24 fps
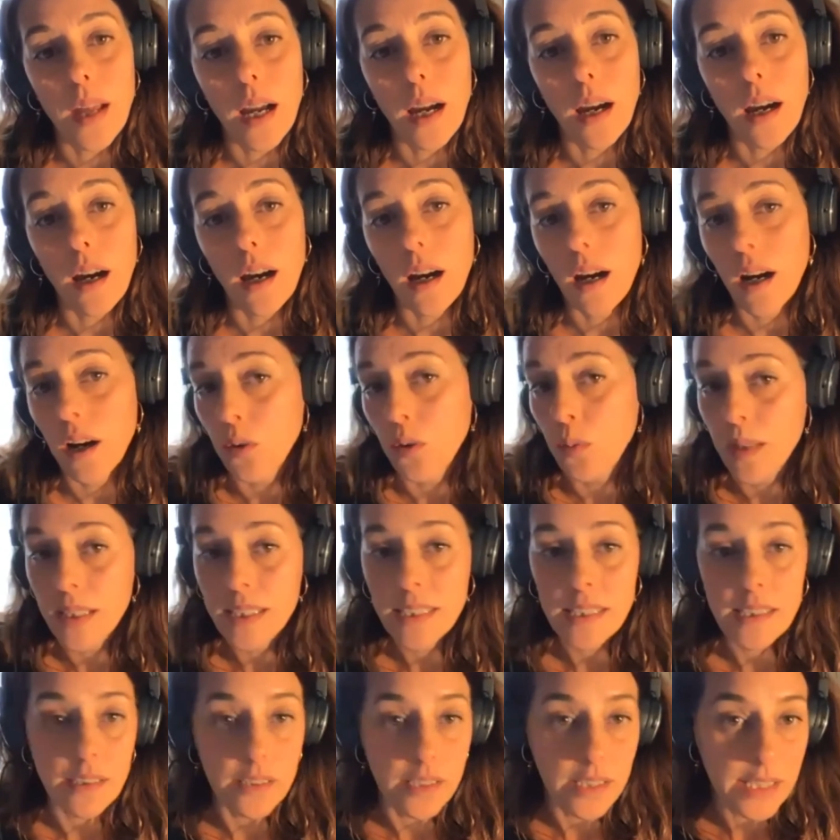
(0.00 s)
our
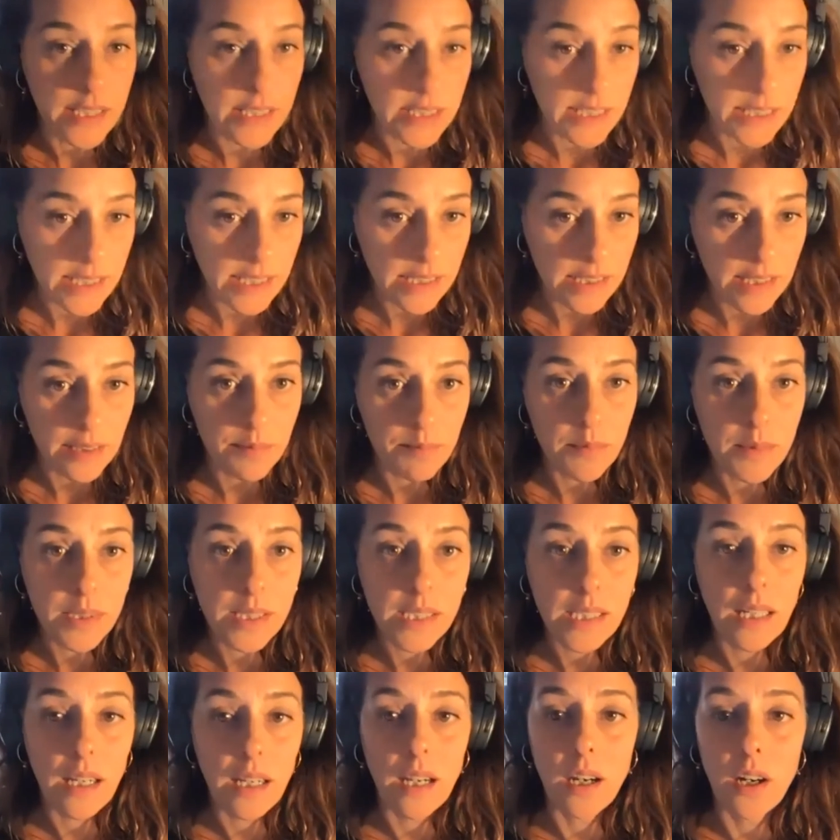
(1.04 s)
Western
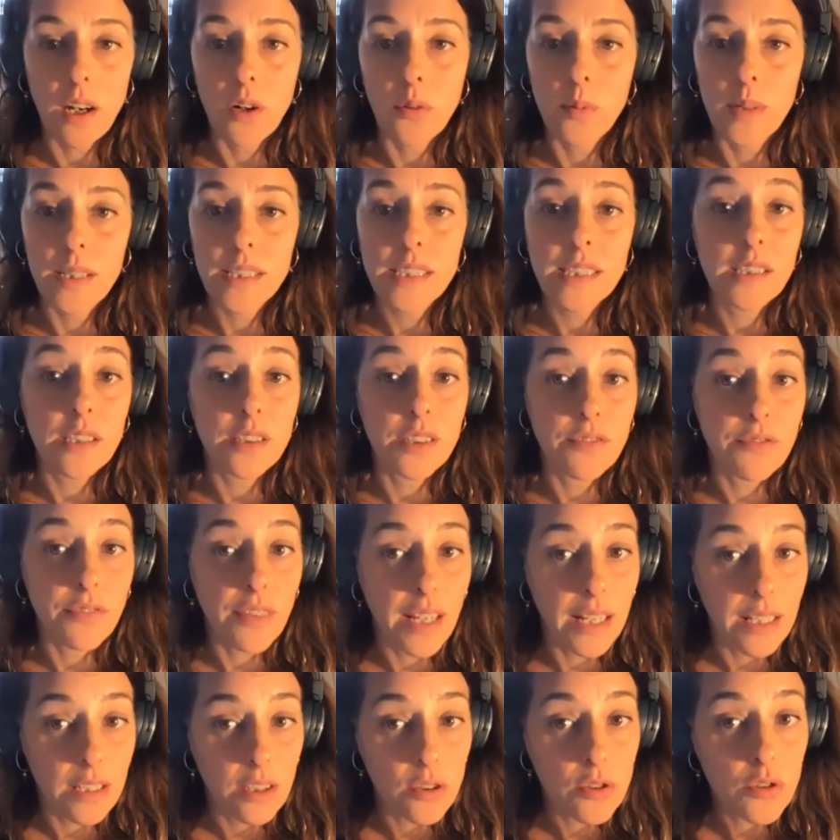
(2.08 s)
systems, our Western
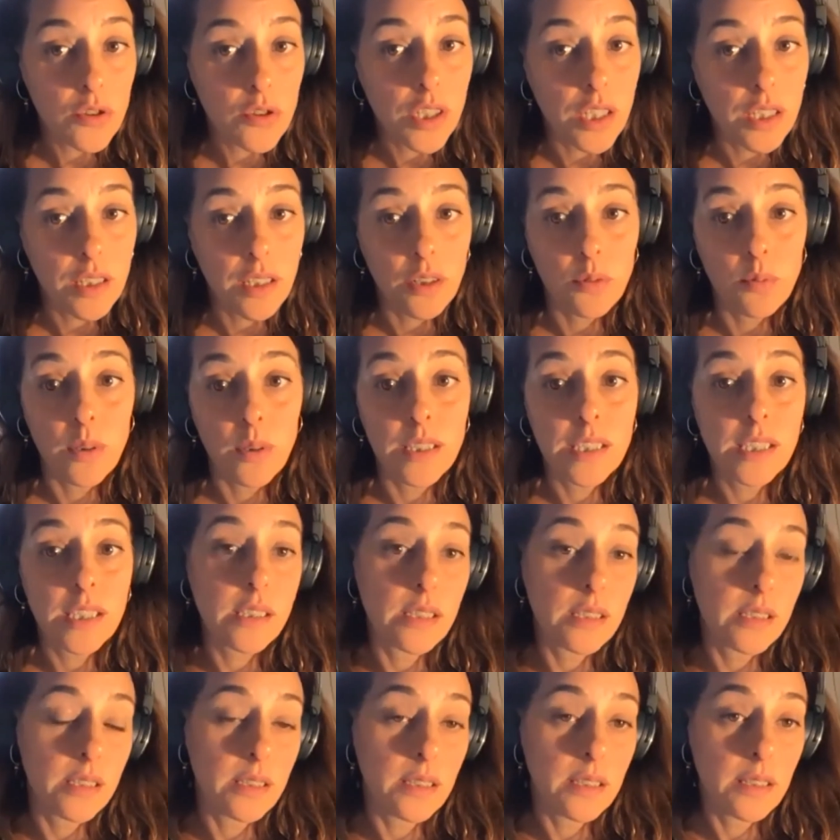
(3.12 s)
values, and our
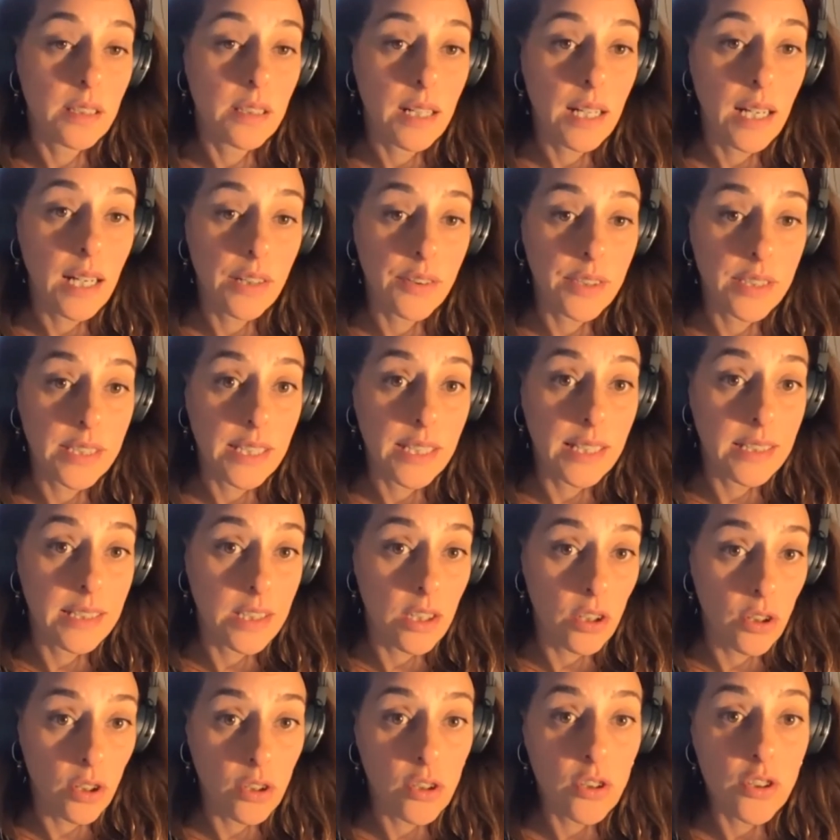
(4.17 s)
Western current
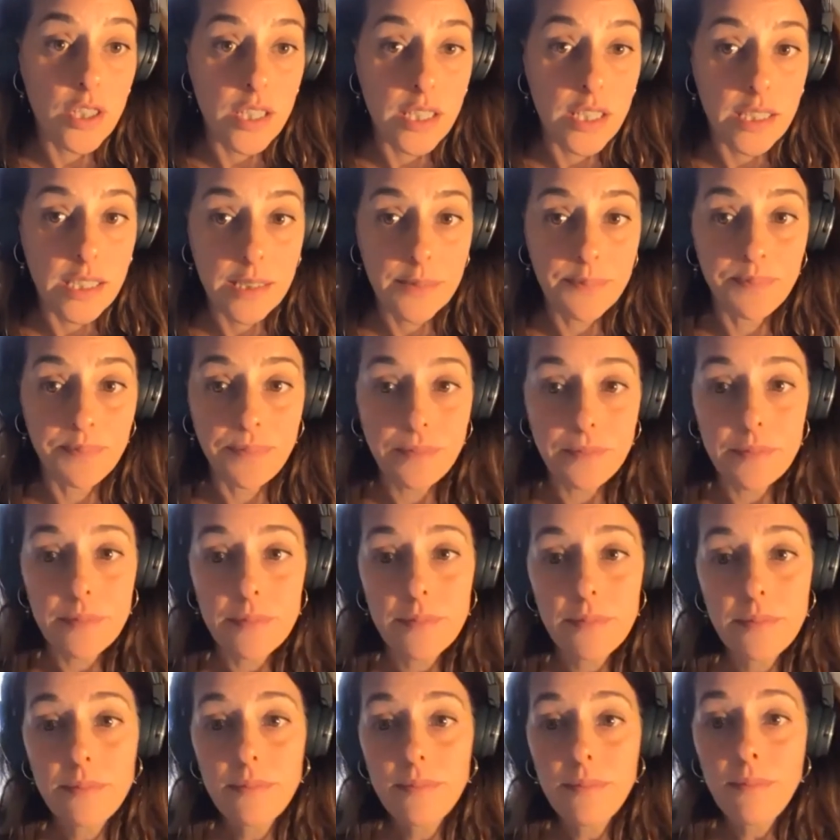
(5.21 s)
ideologies.
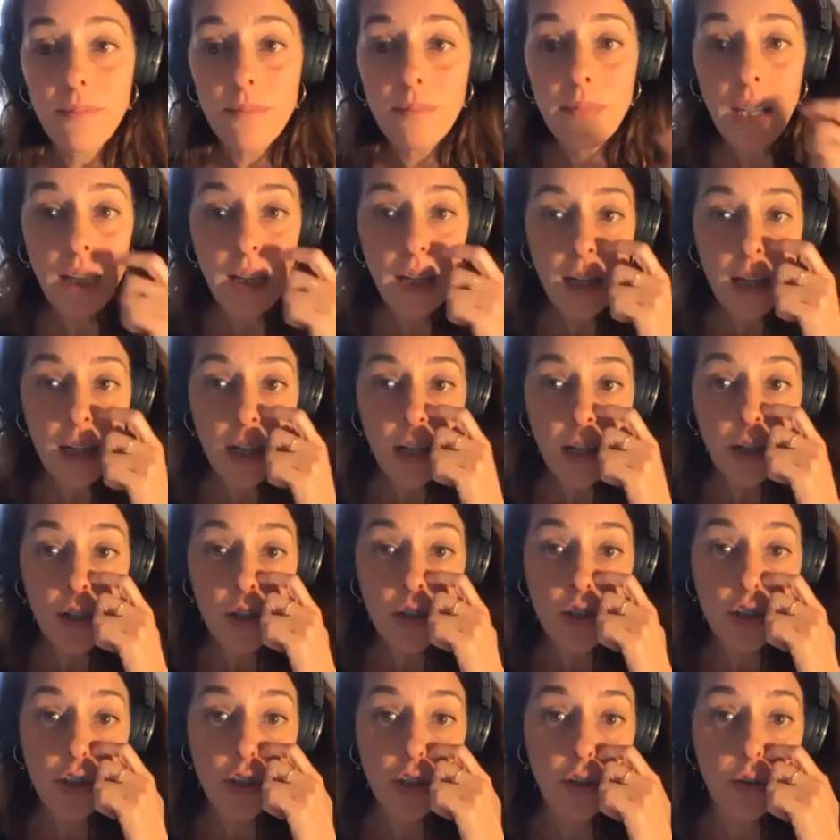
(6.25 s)

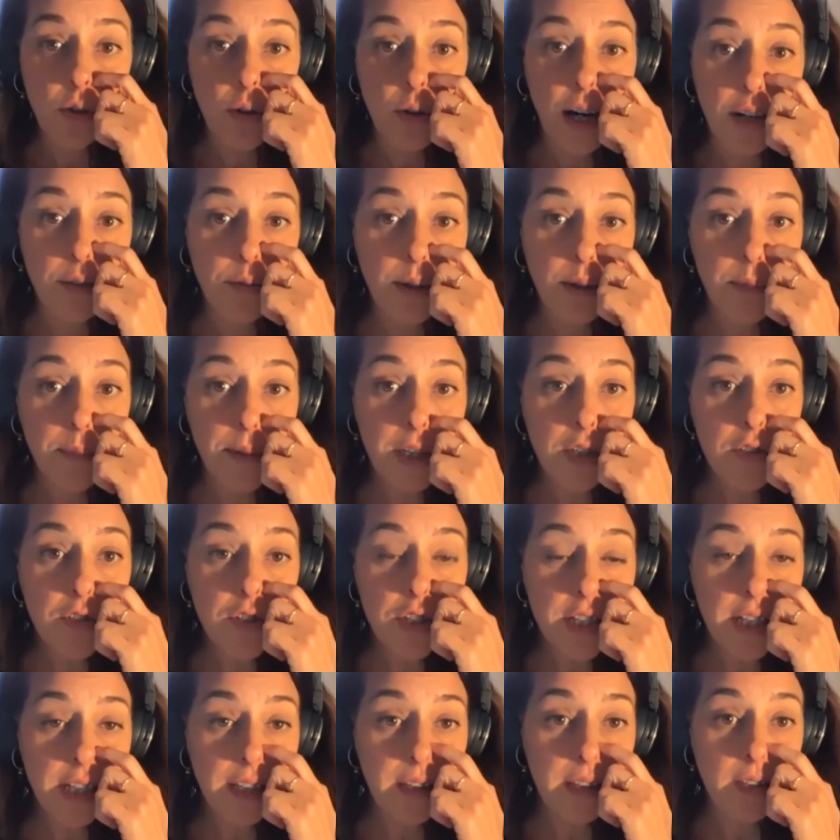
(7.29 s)
So I will be
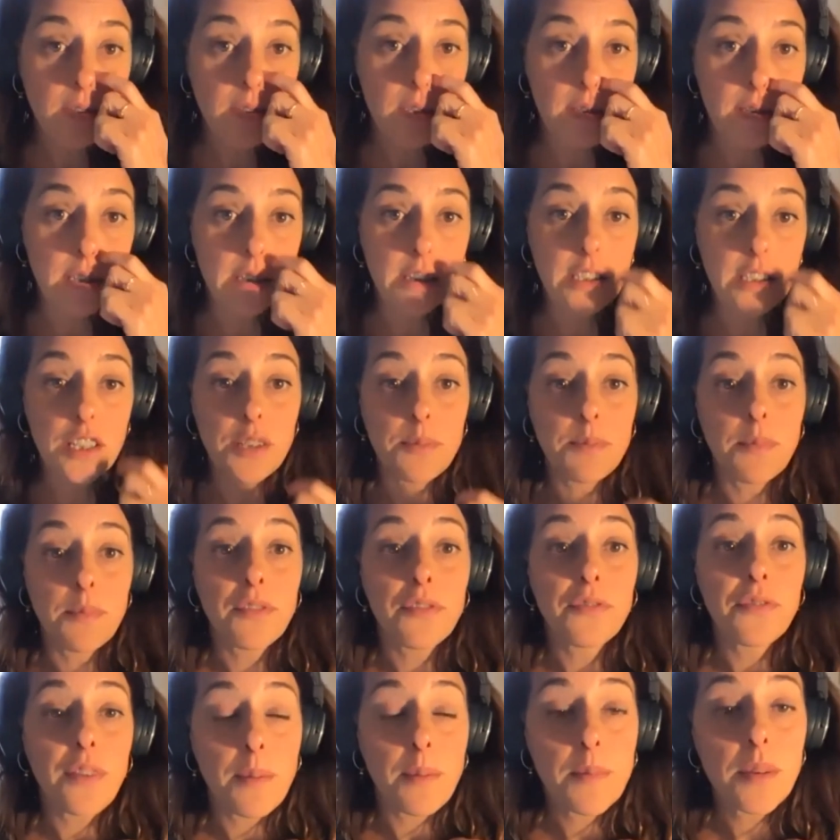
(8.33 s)
using the term
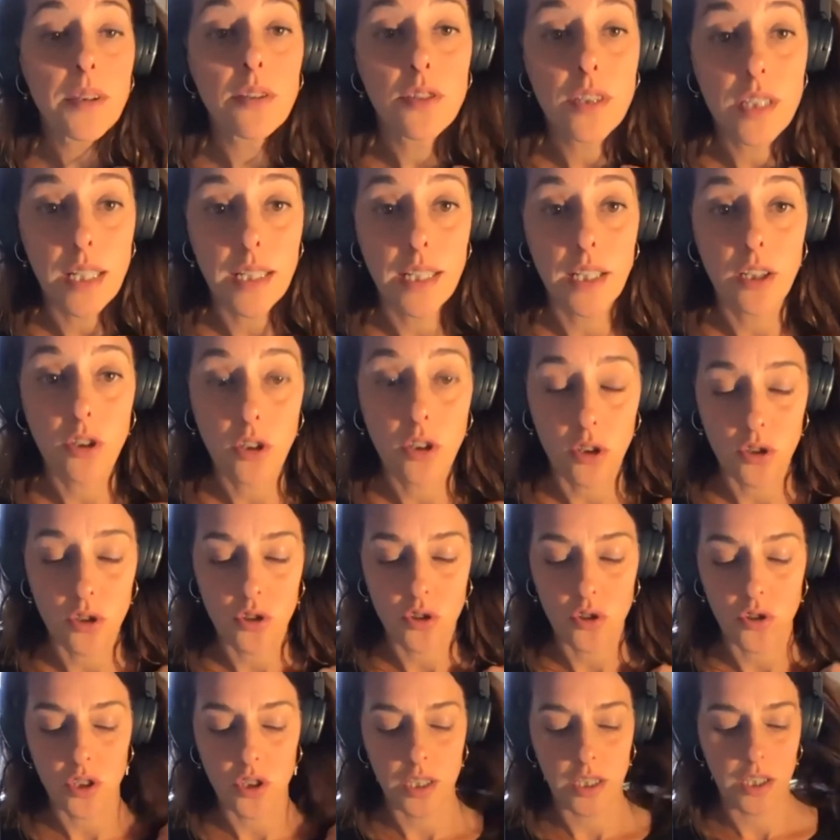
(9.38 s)
femtheogenic
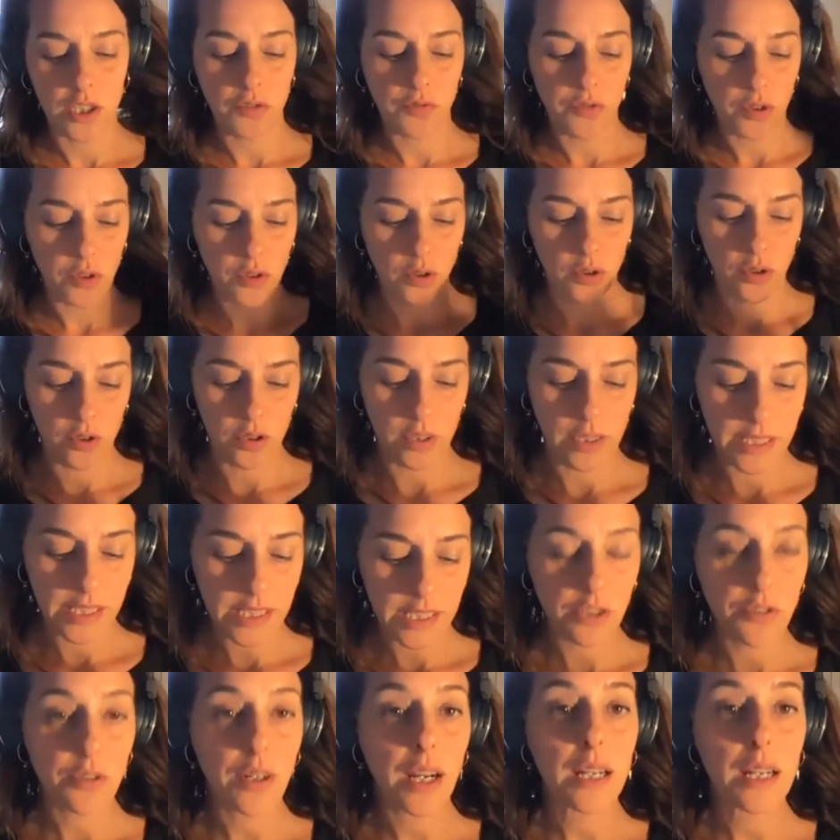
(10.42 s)
consciousness for
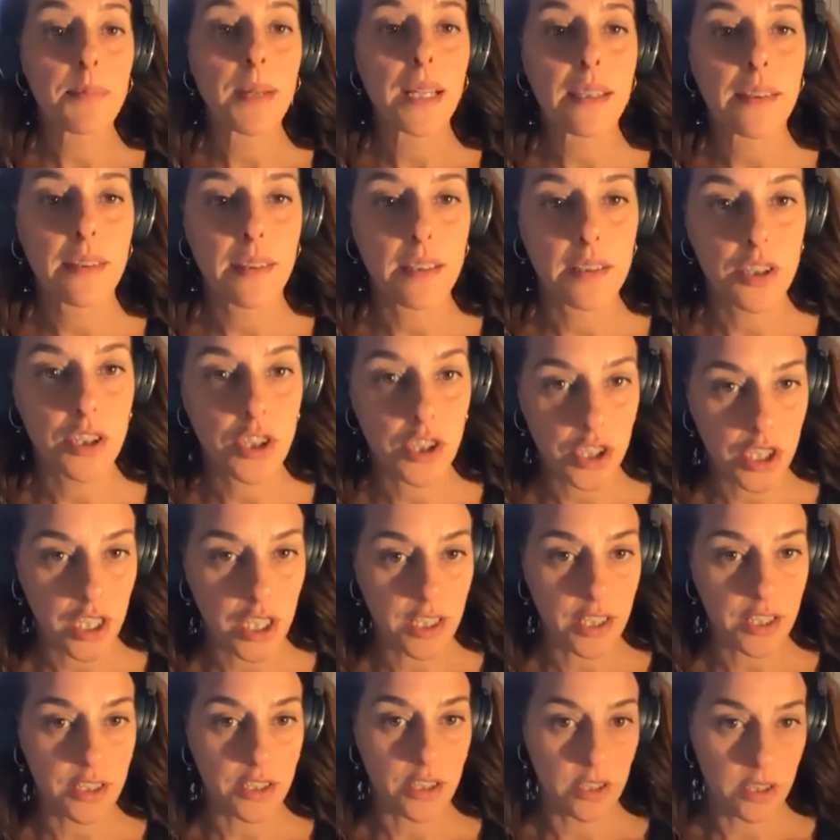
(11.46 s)
describing the
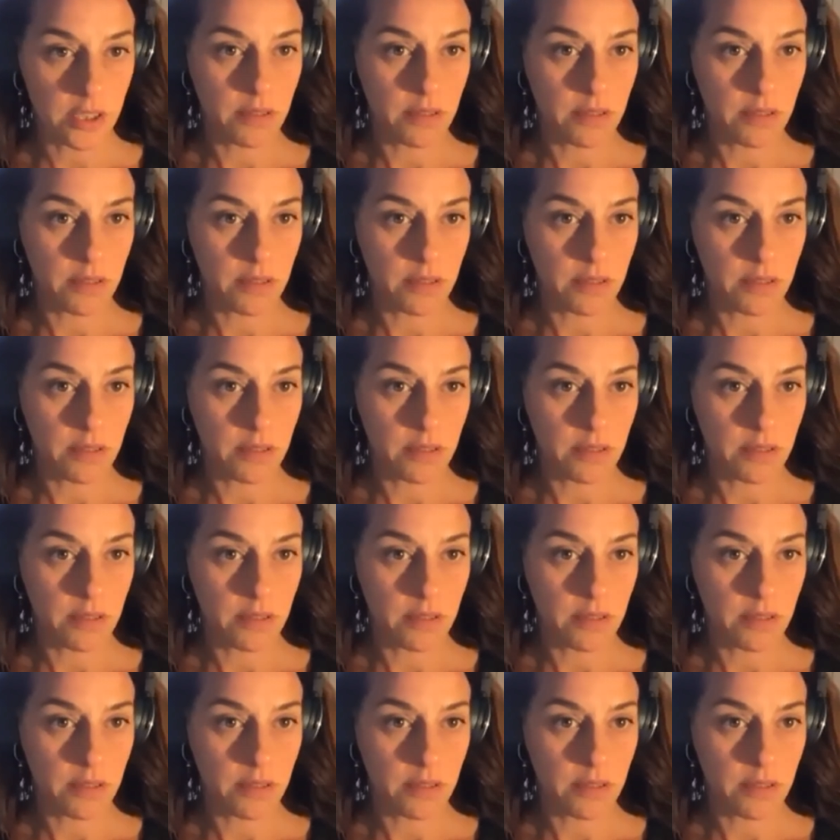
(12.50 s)
shared